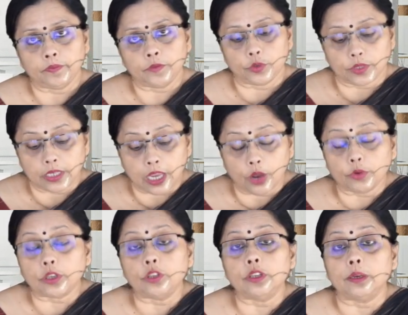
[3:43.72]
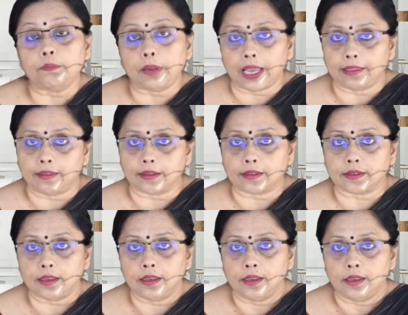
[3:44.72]
to see how you can apply this
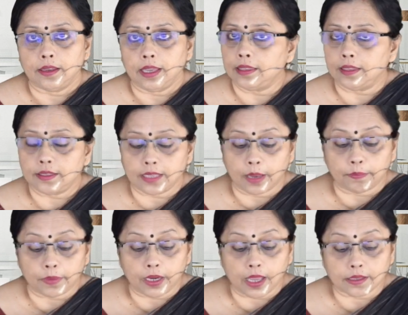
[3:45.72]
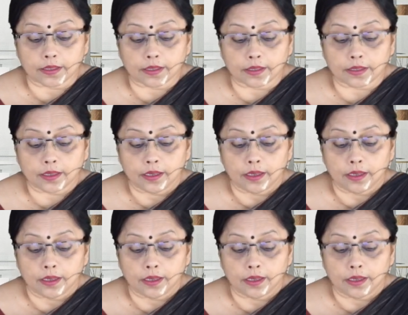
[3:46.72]
in the sample answers.